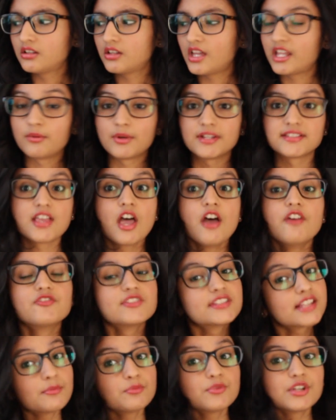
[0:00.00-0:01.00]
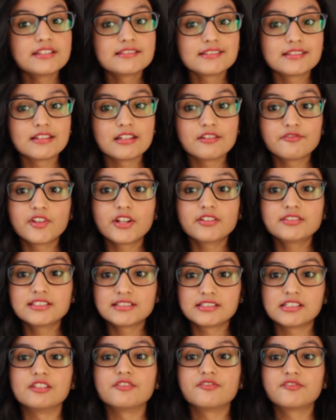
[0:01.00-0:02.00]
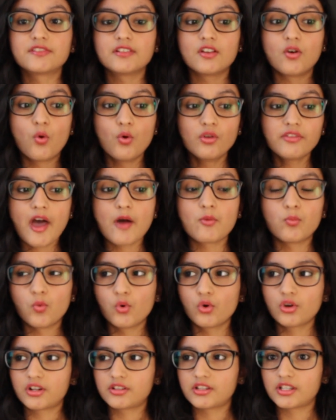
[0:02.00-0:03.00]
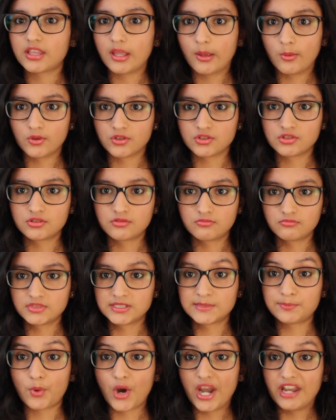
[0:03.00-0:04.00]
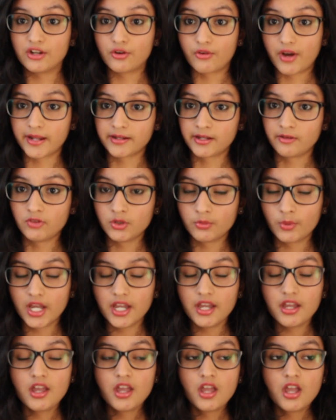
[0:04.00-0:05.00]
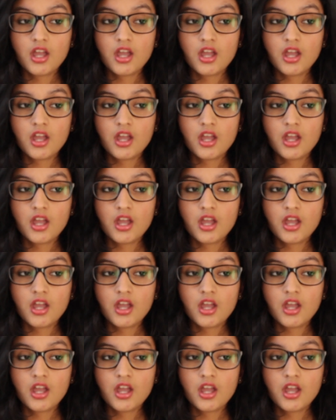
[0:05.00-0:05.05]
Anyways, for some reason it felt as if all that water that they were spraying around everywhere